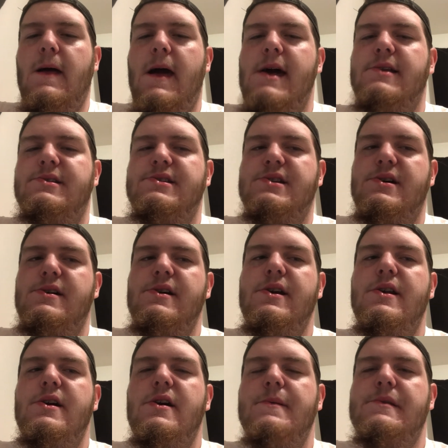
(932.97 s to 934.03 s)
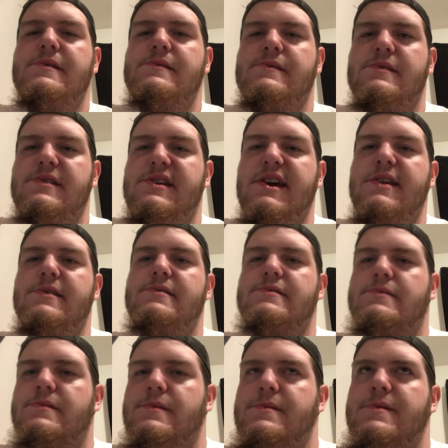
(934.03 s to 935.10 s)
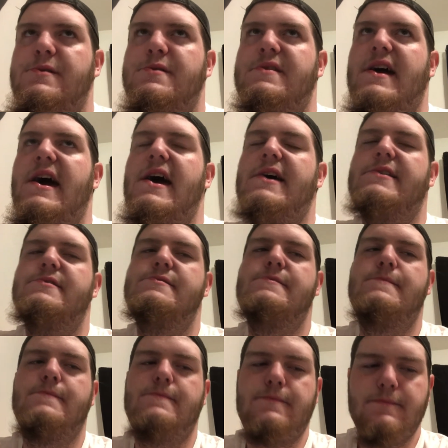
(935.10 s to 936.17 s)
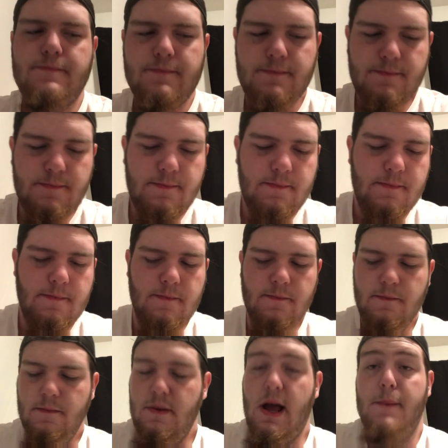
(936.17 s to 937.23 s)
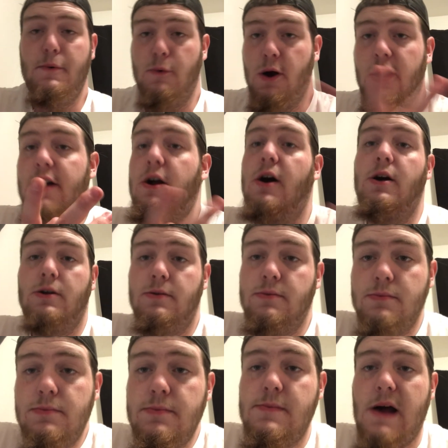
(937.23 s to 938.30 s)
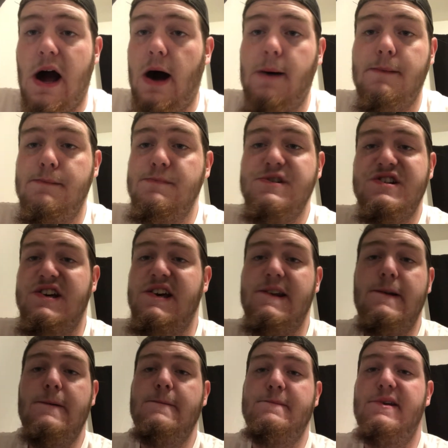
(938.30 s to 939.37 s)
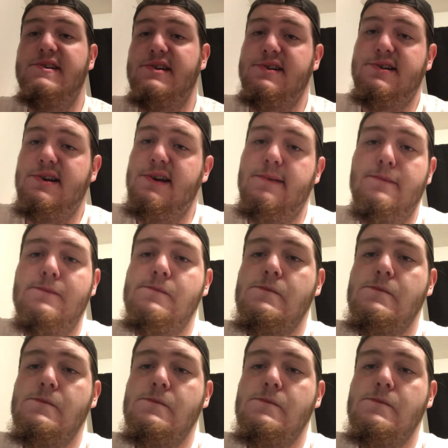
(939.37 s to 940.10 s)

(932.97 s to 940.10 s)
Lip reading: And so, you know, I've been getting through that. I've been working on album shit, music shit.